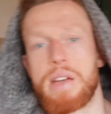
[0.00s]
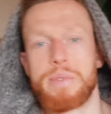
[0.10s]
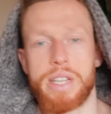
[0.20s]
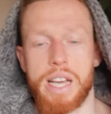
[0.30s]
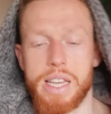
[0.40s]

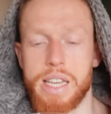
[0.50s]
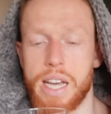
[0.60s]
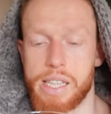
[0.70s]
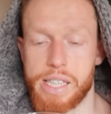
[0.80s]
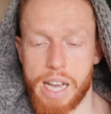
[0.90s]
Every day
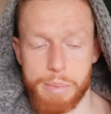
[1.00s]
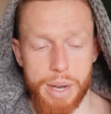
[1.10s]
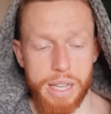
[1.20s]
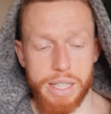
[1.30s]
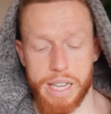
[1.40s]
I start
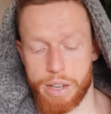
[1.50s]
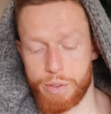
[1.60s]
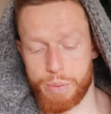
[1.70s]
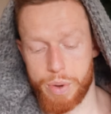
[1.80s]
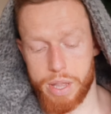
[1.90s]
my day
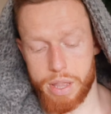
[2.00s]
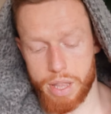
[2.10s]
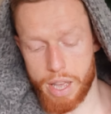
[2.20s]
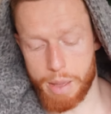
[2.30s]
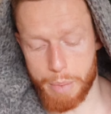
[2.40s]
off with
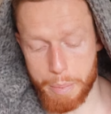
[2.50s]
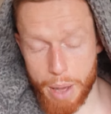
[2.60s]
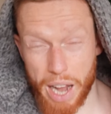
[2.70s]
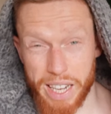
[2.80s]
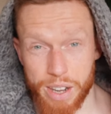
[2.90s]
a
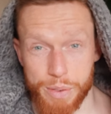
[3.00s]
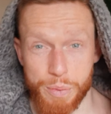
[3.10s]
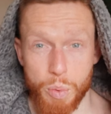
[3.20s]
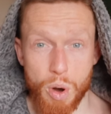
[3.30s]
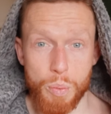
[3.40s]
pint of
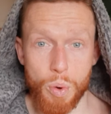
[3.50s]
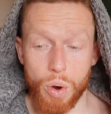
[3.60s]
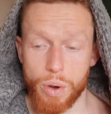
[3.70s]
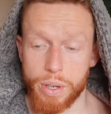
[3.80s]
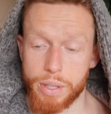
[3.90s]
warm
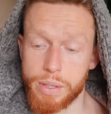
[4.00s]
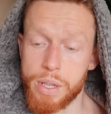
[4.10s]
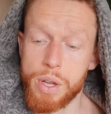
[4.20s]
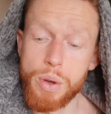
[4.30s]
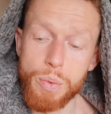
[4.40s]
water
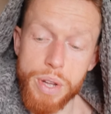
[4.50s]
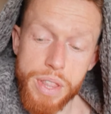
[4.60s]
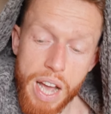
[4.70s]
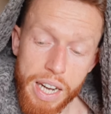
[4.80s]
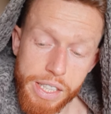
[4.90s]

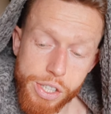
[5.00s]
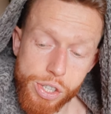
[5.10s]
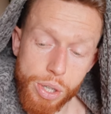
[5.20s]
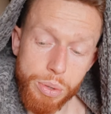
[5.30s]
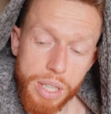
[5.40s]
with added
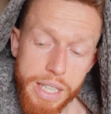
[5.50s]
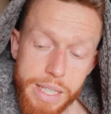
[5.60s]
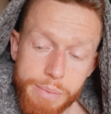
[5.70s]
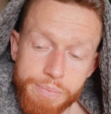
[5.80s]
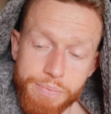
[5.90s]
sole.
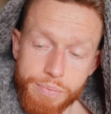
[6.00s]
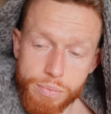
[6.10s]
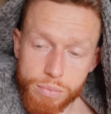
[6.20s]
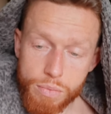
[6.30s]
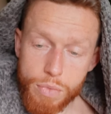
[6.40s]

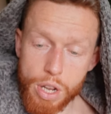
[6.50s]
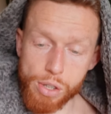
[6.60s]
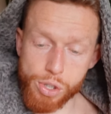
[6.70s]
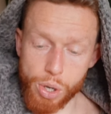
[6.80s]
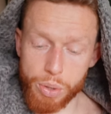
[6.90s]

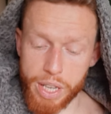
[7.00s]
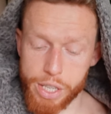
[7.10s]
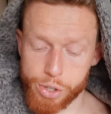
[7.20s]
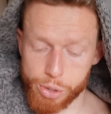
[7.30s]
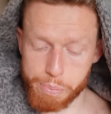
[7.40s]
Sole
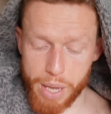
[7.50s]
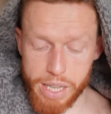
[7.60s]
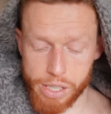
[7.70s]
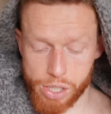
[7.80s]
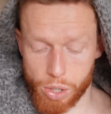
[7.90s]
is just
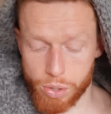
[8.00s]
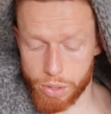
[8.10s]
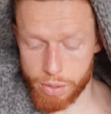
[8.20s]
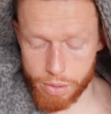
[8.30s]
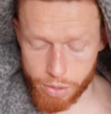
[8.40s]
pink
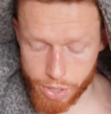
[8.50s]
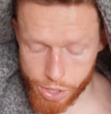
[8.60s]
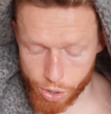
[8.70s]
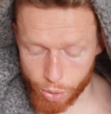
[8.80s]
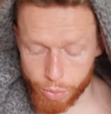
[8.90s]
salt
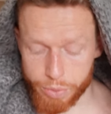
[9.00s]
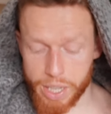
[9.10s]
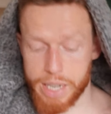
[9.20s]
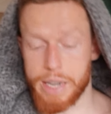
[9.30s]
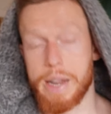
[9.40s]
dissolved
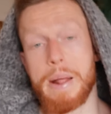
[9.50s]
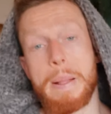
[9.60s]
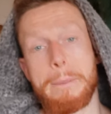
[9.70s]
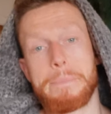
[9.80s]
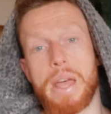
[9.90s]
in
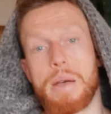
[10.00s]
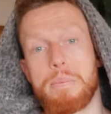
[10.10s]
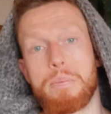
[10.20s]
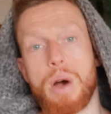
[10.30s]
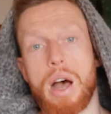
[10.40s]

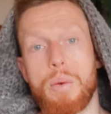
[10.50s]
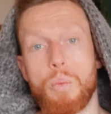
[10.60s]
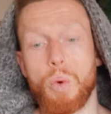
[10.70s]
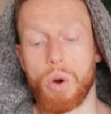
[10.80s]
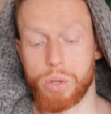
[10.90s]

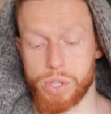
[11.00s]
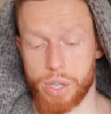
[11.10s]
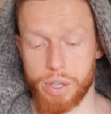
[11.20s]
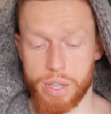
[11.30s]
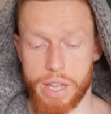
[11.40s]

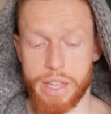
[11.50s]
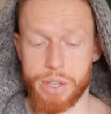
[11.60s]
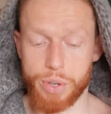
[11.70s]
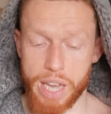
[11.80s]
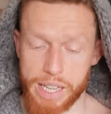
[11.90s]
water, and then
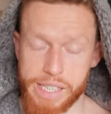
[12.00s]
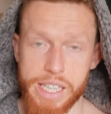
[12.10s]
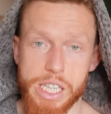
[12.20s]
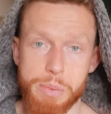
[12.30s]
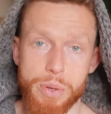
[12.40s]
you'll get a
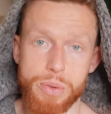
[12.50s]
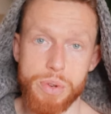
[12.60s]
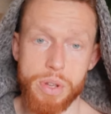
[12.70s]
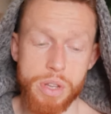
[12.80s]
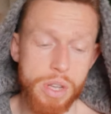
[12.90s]
teaspoon